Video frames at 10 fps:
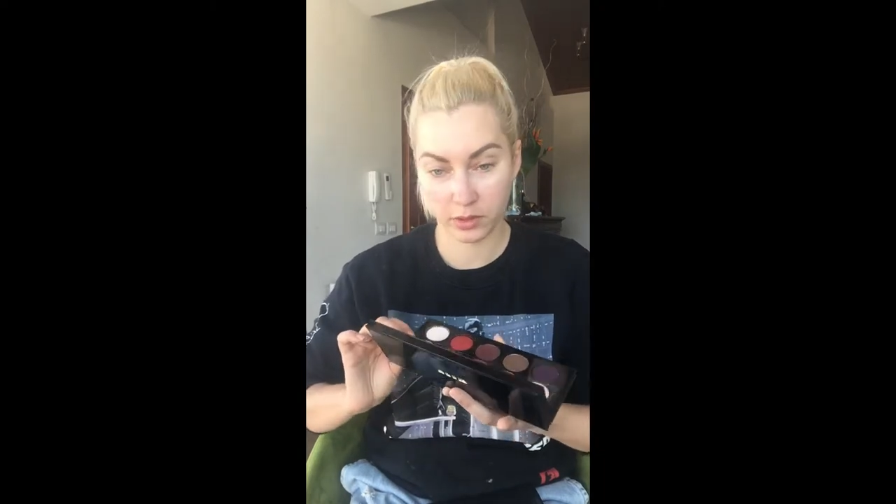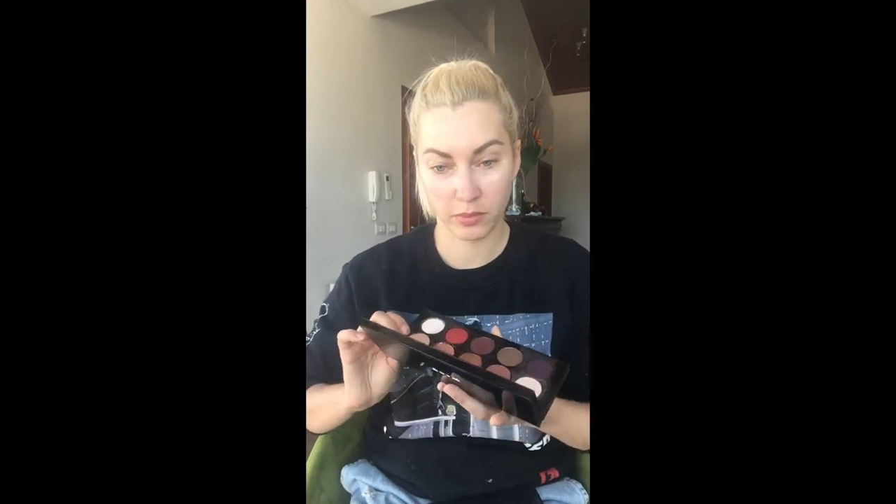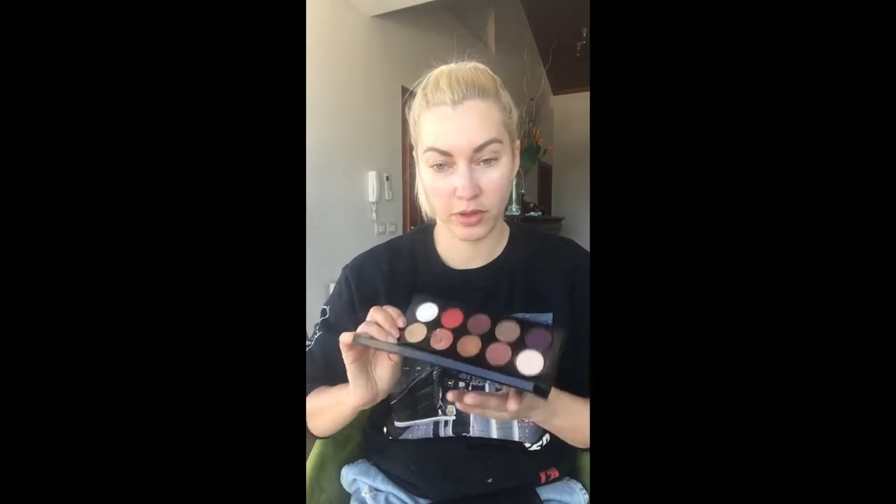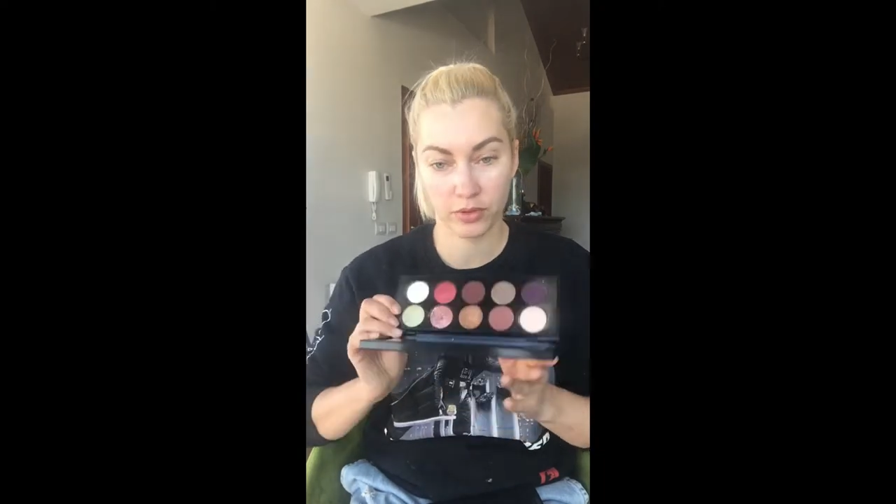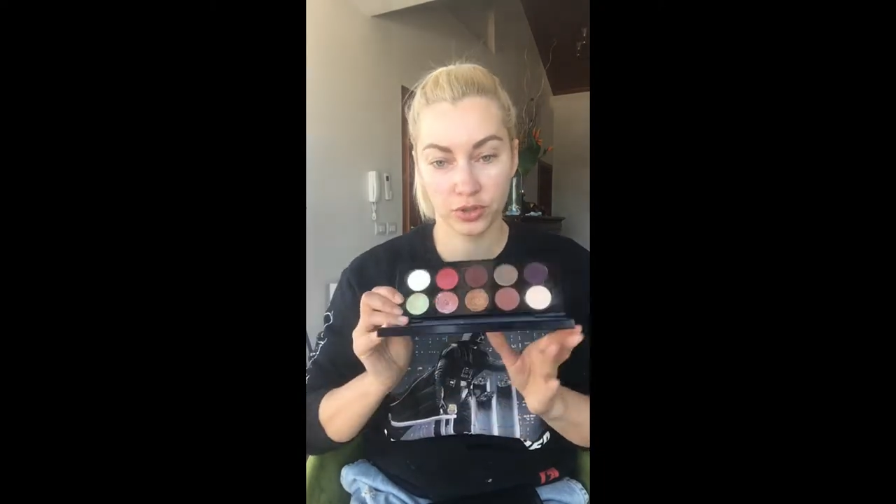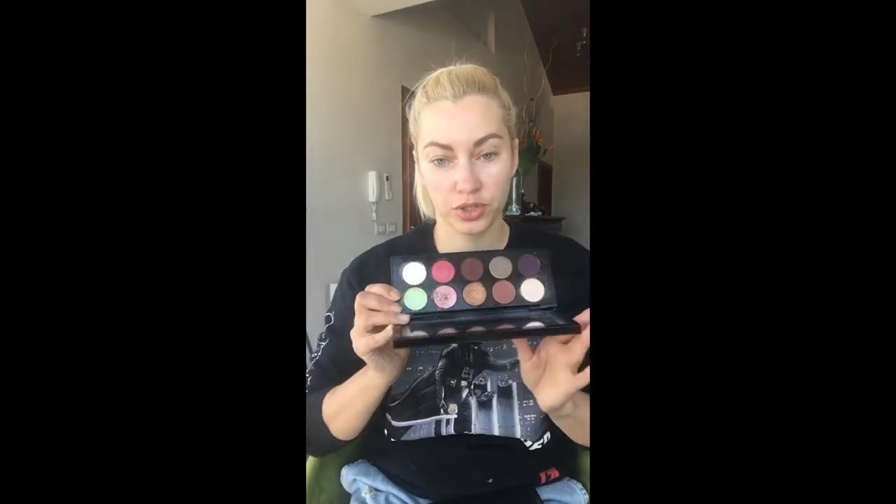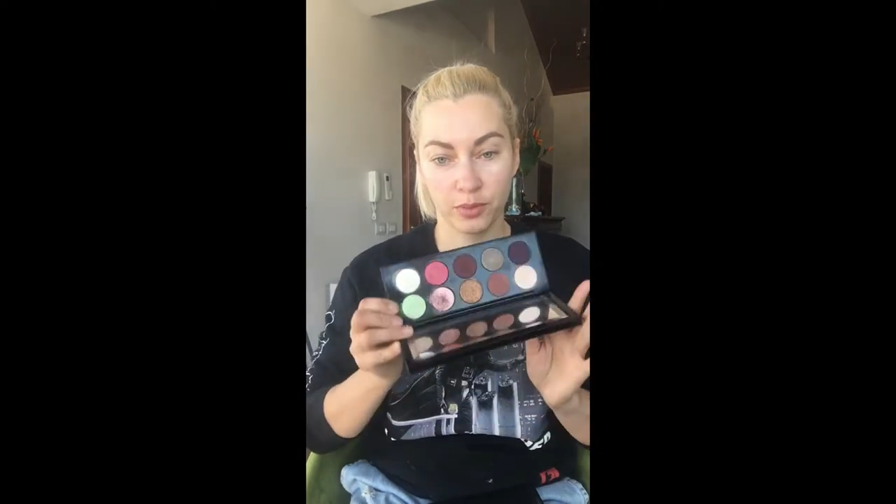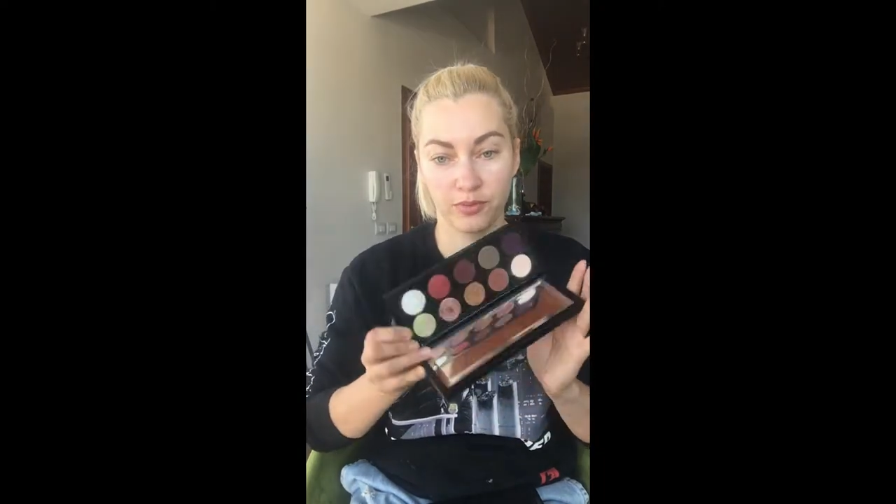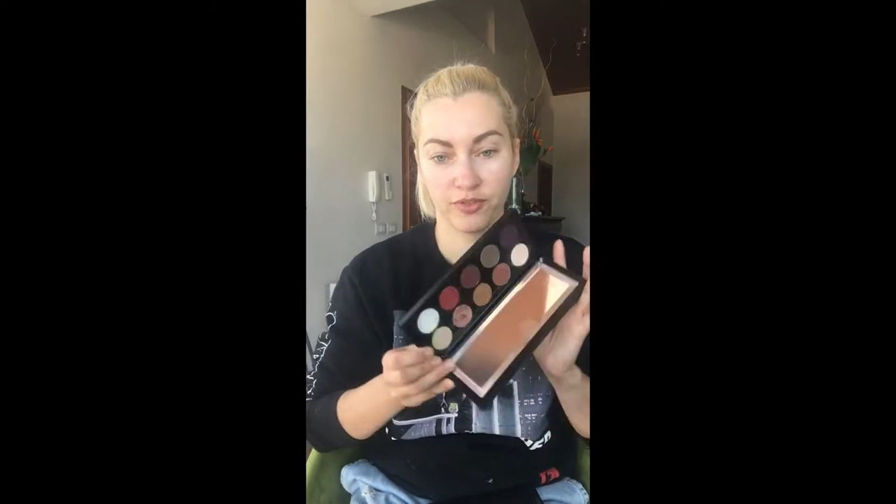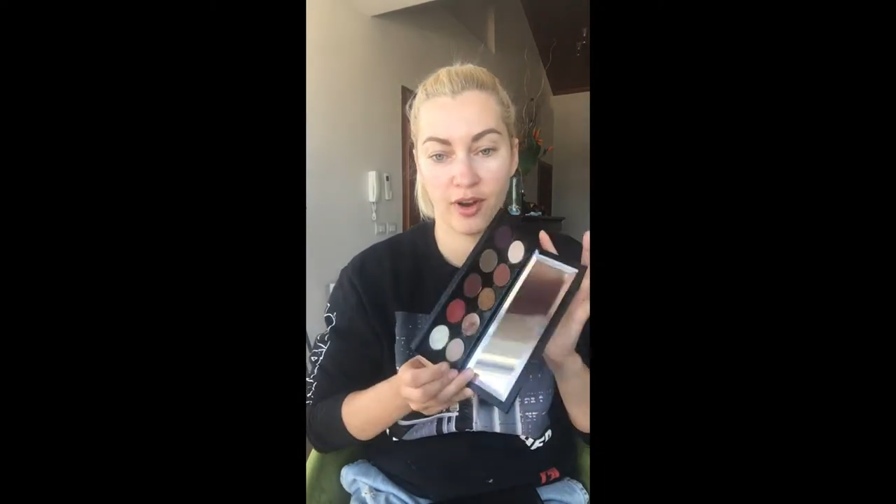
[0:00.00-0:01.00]
Mothership
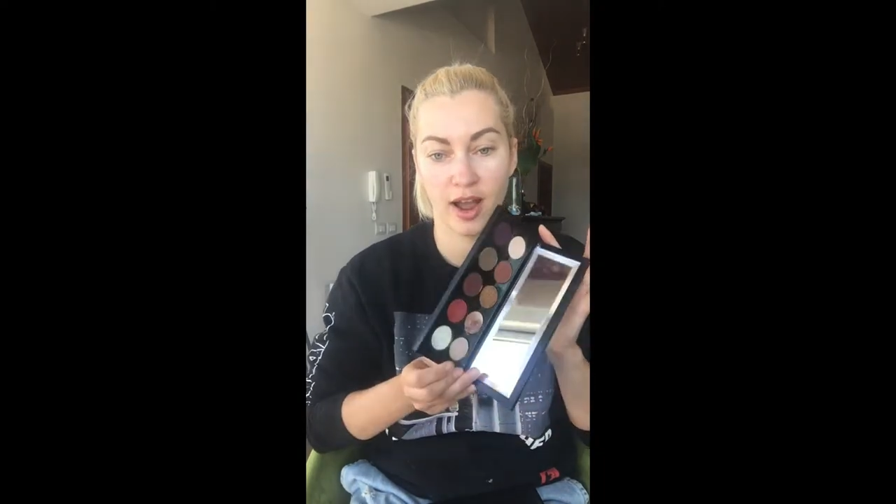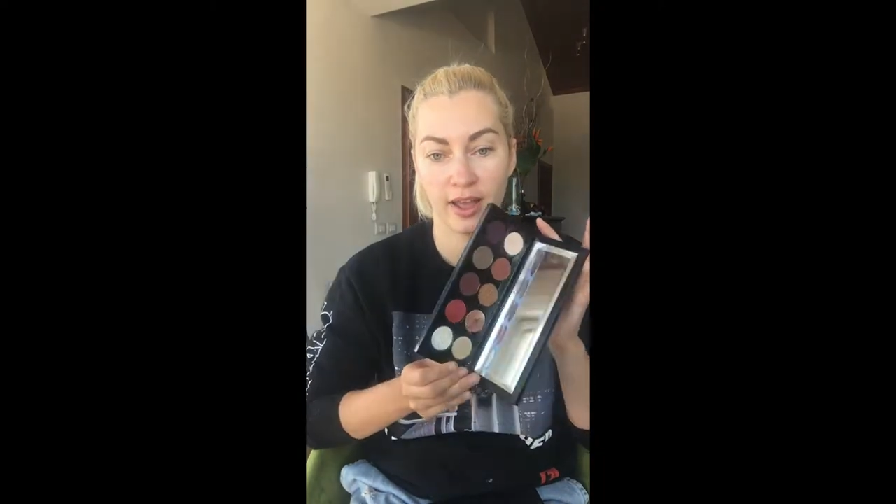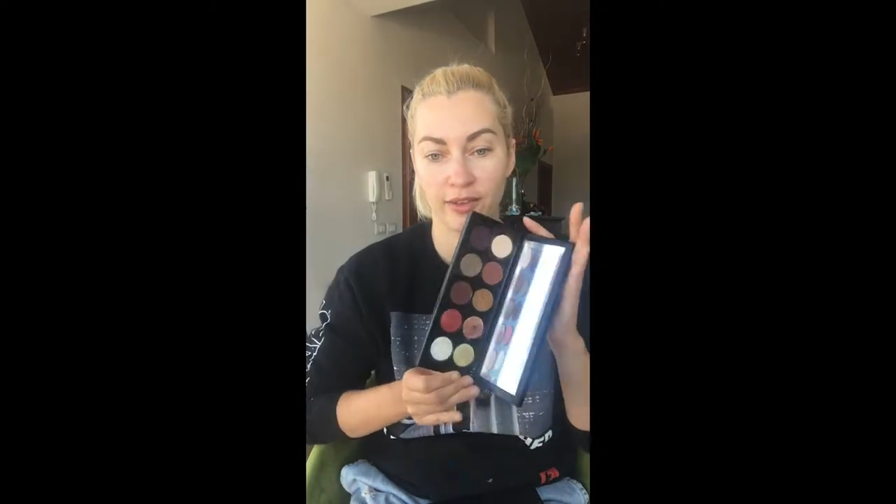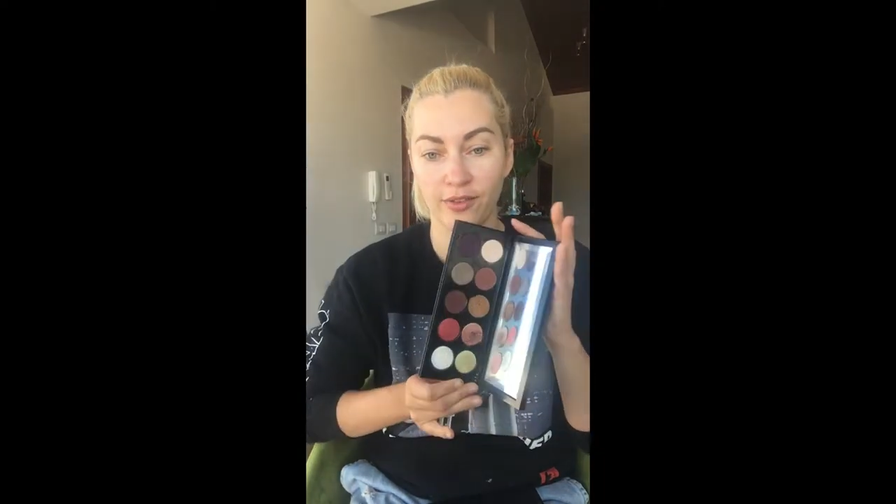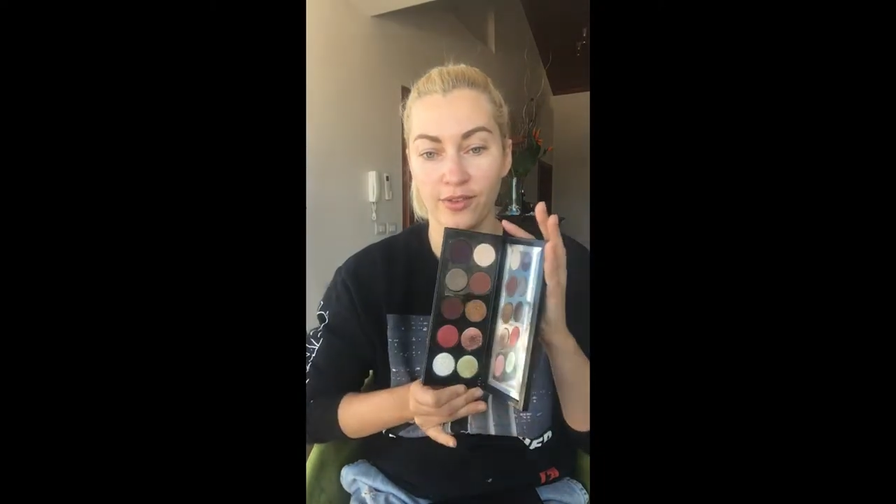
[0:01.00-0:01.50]
5